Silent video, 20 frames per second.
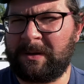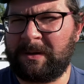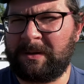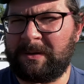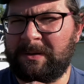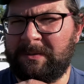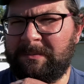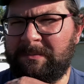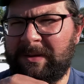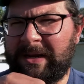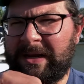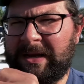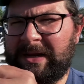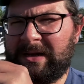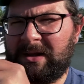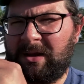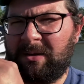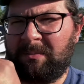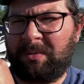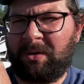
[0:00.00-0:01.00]
made
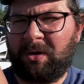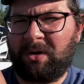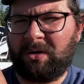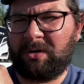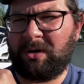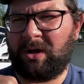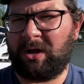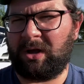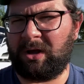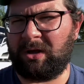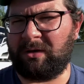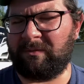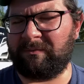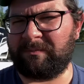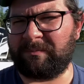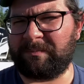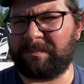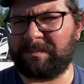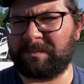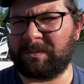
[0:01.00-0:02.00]
a part of
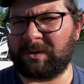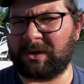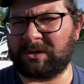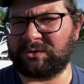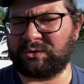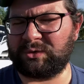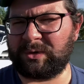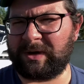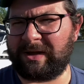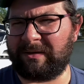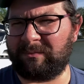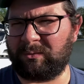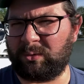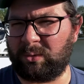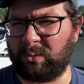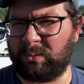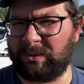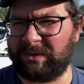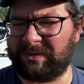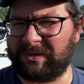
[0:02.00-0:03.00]

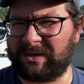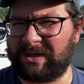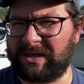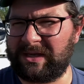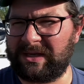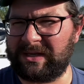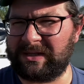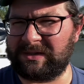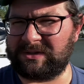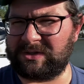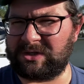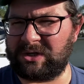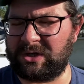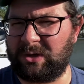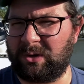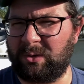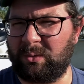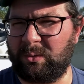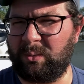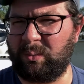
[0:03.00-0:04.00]
travel with kids. You
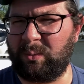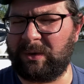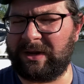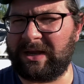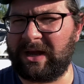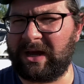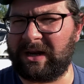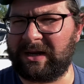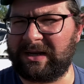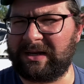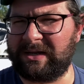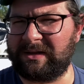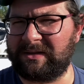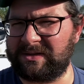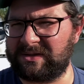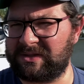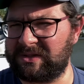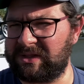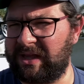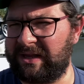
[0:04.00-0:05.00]
know, when we got into
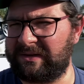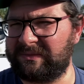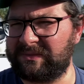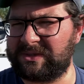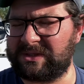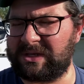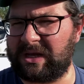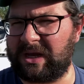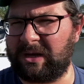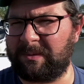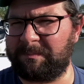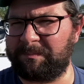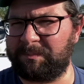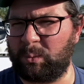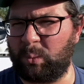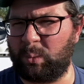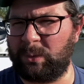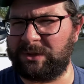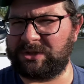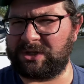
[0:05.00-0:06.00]
this lifestyle,
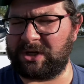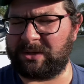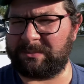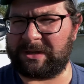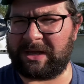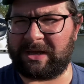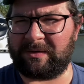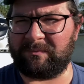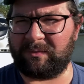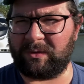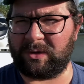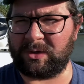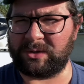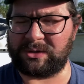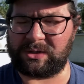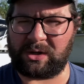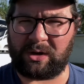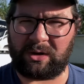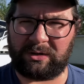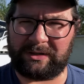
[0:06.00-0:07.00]
we jumped
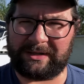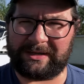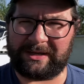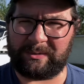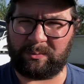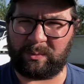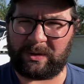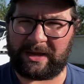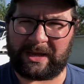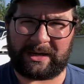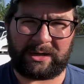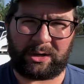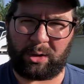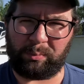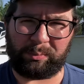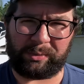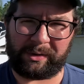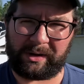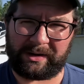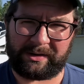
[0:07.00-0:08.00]
headfirst all in. We had no
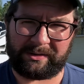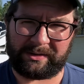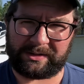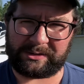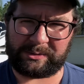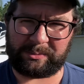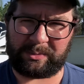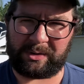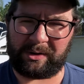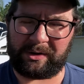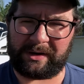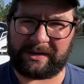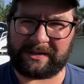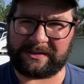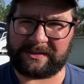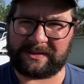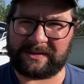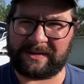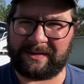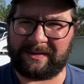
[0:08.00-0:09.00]
prior
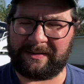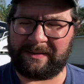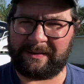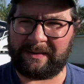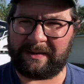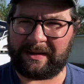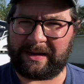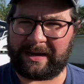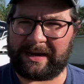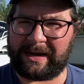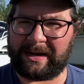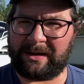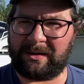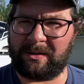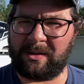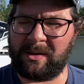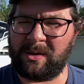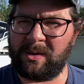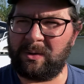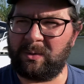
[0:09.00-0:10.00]
experience,
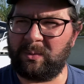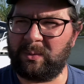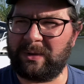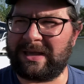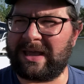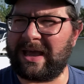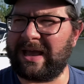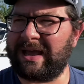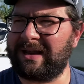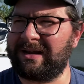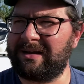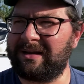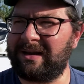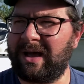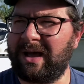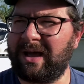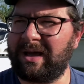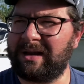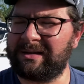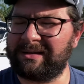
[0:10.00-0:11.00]
and we had
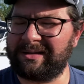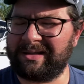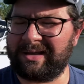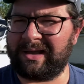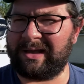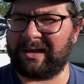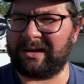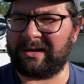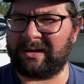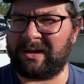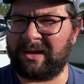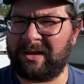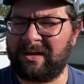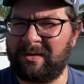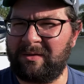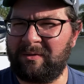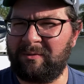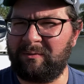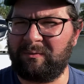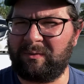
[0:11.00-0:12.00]
not done
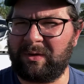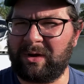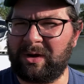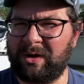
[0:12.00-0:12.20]
very